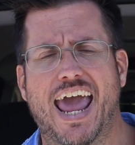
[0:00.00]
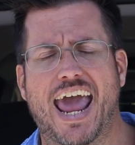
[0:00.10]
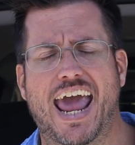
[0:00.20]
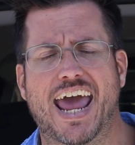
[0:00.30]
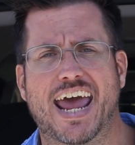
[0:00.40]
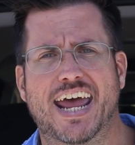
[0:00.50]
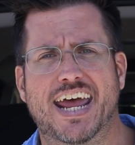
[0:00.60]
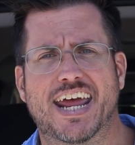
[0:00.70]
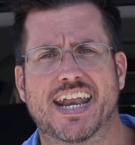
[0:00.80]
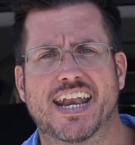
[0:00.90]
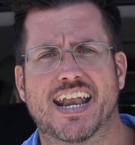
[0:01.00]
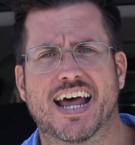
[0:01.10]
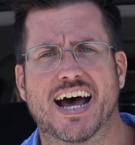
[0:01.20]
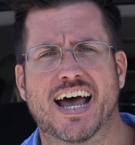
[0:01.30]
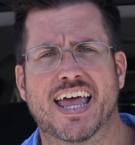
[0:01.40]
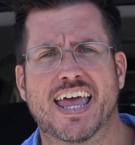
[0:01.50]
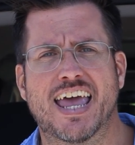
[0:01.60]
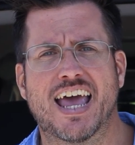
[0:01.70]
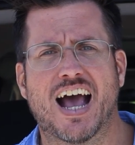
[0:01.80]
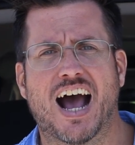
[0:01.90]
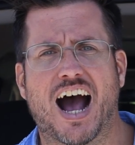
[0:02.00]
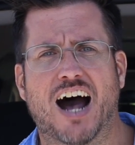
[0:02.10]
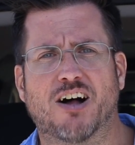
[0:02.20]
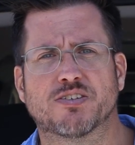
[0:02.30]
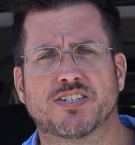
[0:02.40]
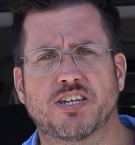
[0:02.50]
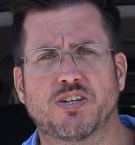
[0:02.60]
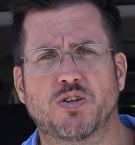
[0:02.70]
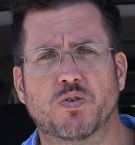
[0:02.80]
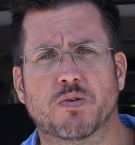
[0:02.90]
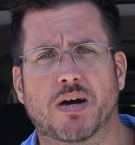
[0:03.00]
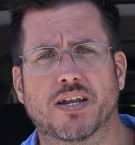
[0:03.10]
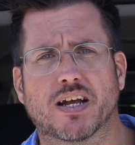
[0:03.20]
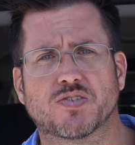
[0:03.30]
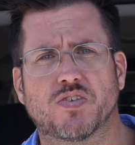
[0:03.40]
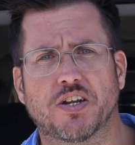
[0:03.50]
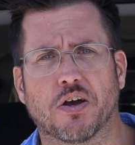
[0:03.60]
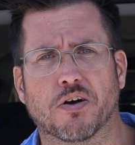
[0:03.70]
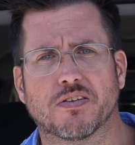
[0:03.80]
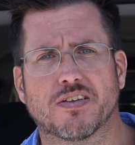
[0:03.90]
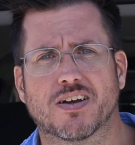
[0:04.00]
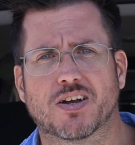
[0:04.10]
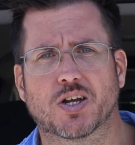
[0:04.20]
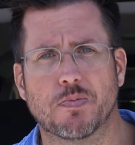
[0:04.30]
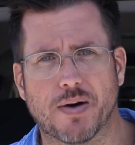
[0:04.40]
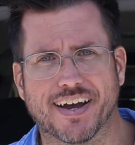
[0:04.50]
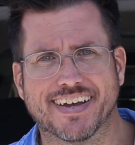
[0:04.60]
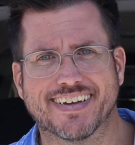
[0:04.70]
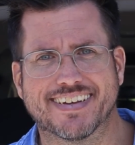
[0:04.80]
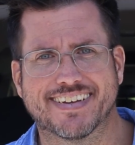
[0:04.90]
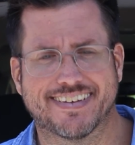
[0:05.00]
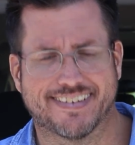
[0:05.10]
and I'll see you in my next video. Goodbye.